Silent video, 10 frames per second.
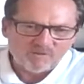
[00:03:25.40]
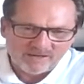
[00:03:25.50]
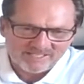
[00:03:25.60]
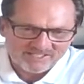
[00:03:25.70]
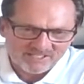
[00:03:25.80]

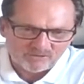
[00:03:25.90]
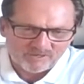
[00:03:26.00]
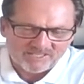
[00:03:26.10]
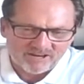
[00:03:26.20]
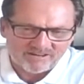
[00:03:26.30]
no one can
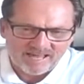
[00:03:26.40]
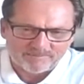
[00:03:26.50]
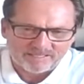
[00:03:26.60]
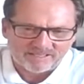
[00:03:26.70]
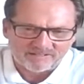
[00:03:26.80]
tell what's going to
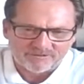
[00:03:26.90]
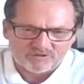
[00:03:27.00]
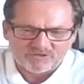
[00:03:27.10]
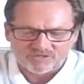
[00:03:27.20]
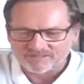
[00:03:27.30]
happen in the
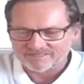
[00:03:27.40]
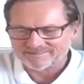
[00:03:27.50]
future,